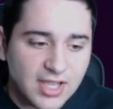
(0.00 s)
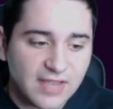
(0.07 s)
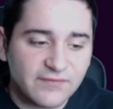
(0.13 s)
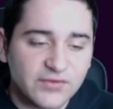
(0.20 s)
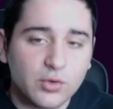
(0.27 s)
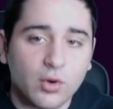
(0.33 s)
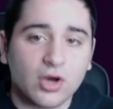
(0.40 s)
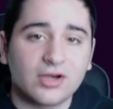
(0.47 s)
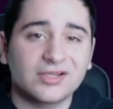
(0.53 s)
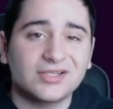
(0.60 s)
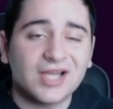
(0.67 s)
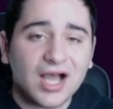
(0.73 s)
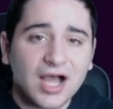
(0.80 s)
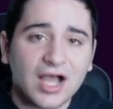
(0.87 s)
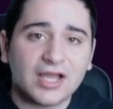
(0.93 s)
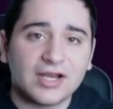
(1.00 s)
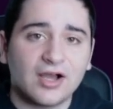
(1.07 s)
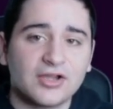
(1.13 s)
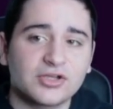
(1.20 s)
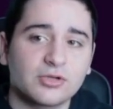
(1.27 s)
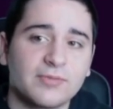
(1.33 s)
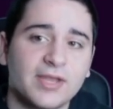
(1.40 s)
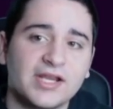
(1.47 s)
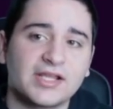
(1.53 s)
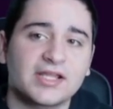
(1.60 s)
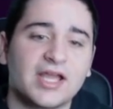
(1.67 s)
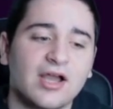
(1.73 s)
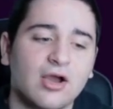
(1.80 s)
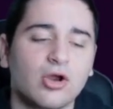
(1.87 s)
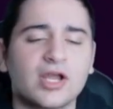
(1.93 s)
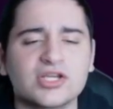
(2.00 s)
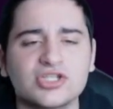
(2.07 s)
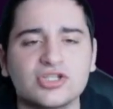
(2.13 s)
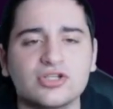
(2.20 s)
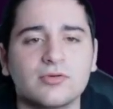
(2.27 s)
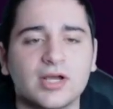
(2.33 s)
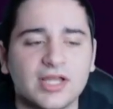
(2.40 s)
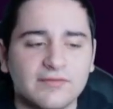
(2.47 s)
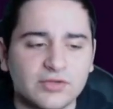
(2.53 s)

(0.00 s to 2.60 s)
if you are not on your main account, or actually, you know what?